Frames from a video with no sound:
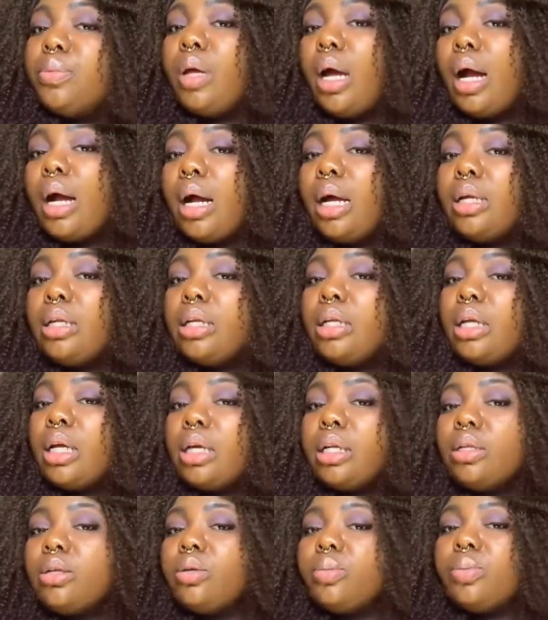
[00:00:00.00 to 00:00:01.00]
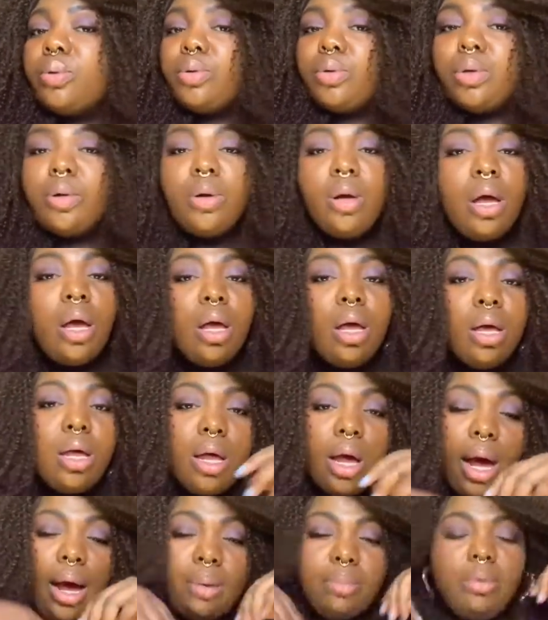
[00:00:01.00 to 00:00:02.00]
I kind of look like a little poodle.
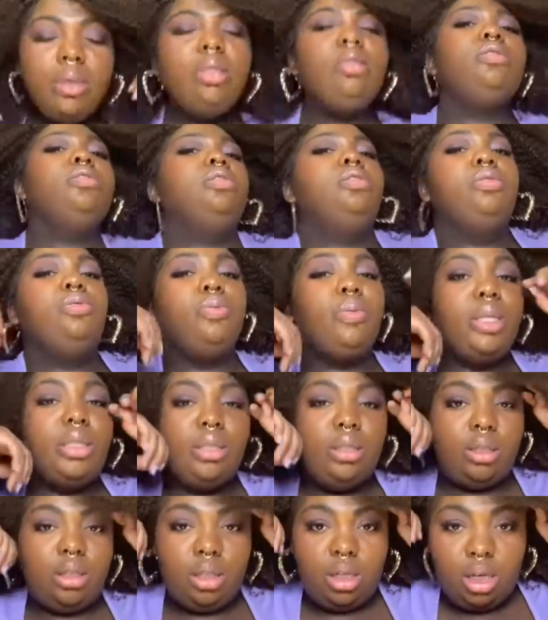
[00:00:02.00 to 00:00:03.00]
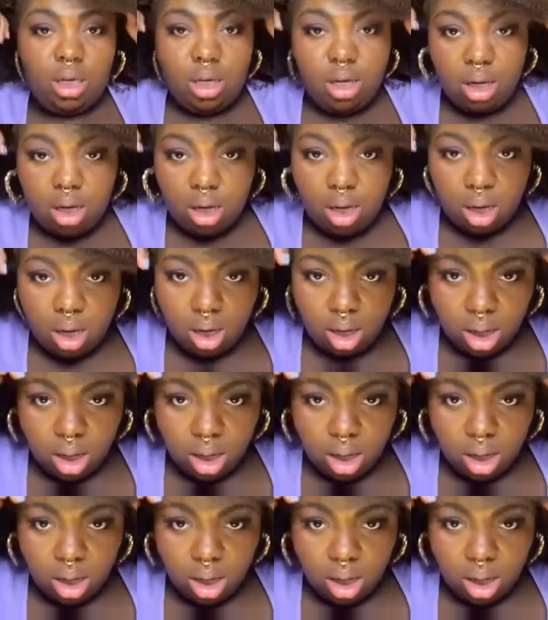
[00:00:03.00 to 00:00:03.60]
I'm gonna switch it